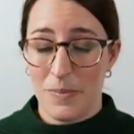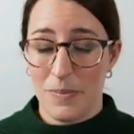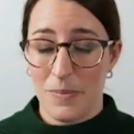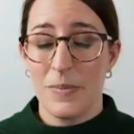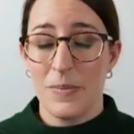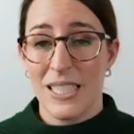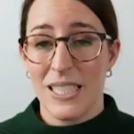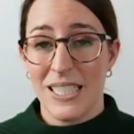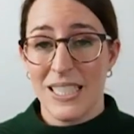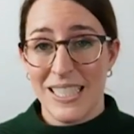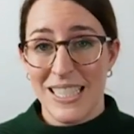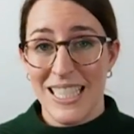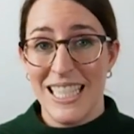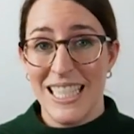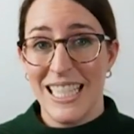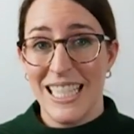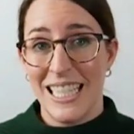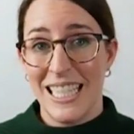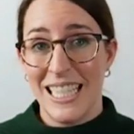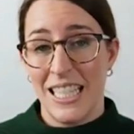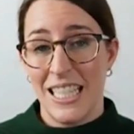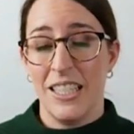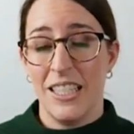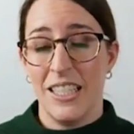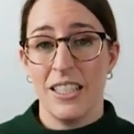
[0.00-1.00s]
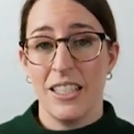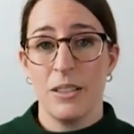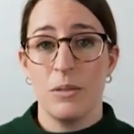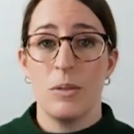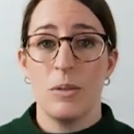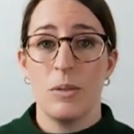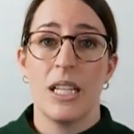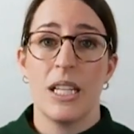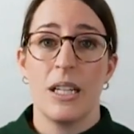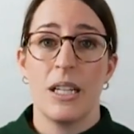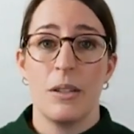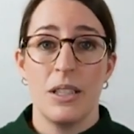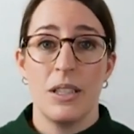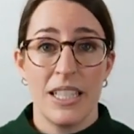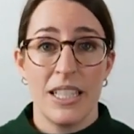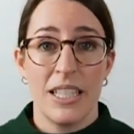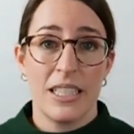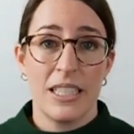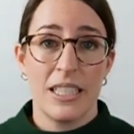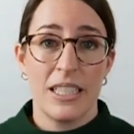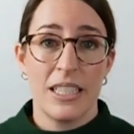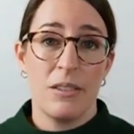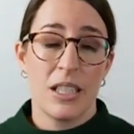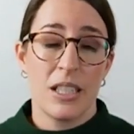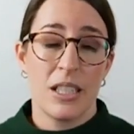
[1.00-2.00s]
seeing here and what I would
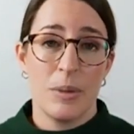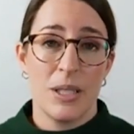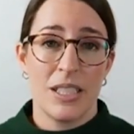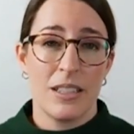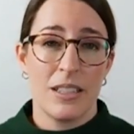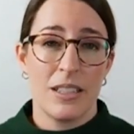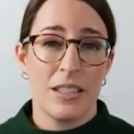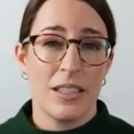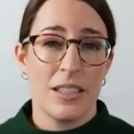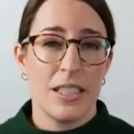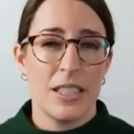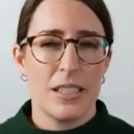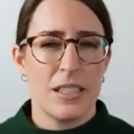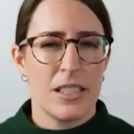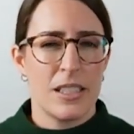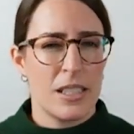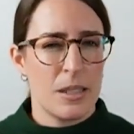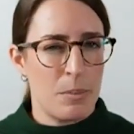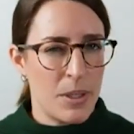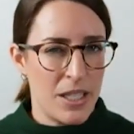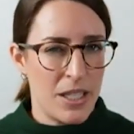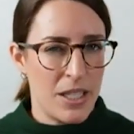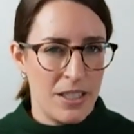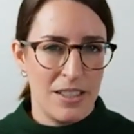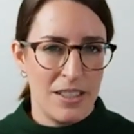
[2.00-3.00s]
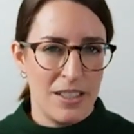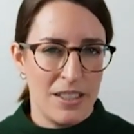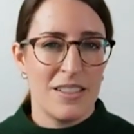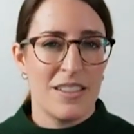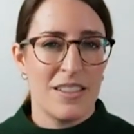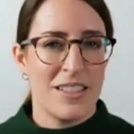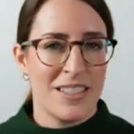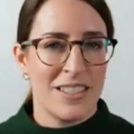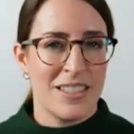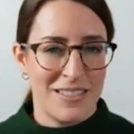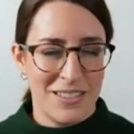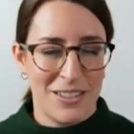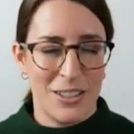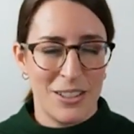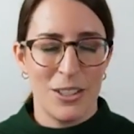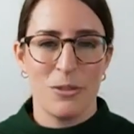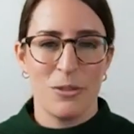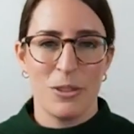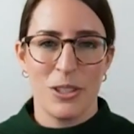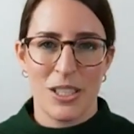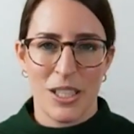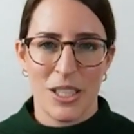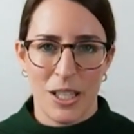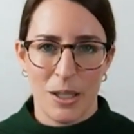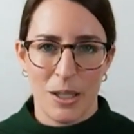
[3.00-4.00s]
likely recommend to clients, depending on their
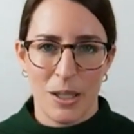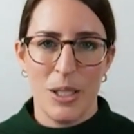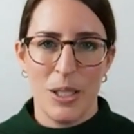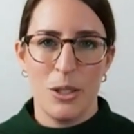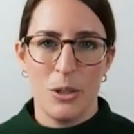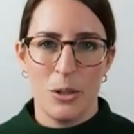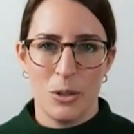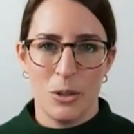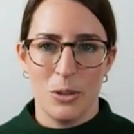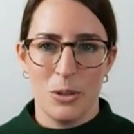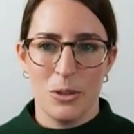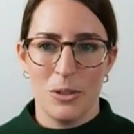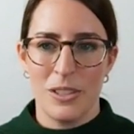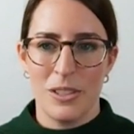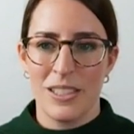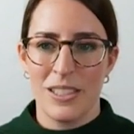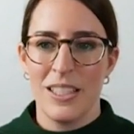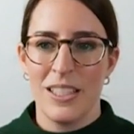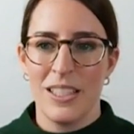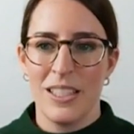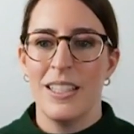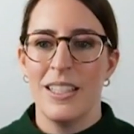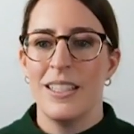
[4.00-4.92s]
retirement goals,